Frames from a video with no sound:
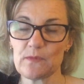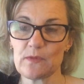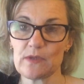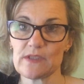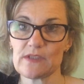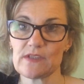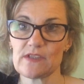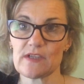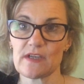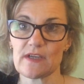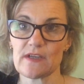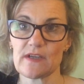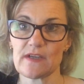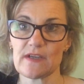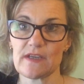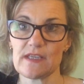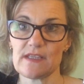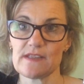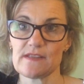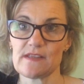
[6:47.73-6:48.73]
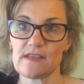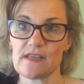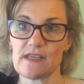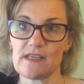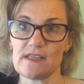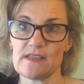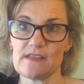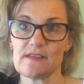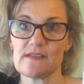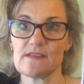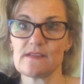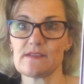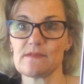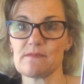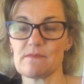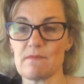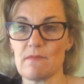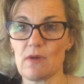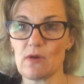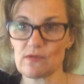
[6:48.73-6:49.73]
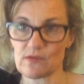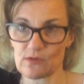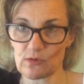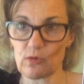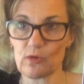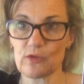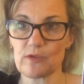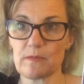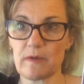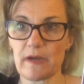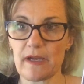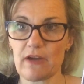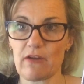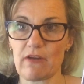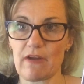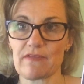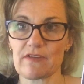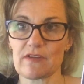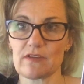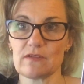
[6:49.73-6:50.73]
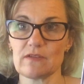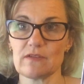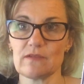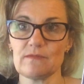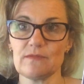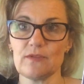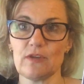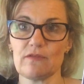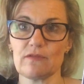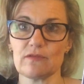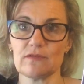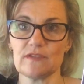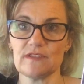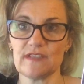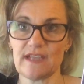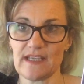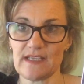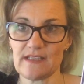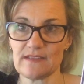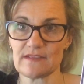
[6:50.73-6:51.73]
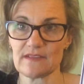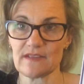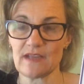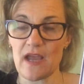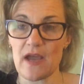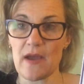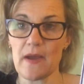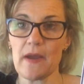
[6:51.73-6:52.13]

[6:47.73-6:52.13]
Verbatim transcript: which uh, is his most autobiographical novel to date.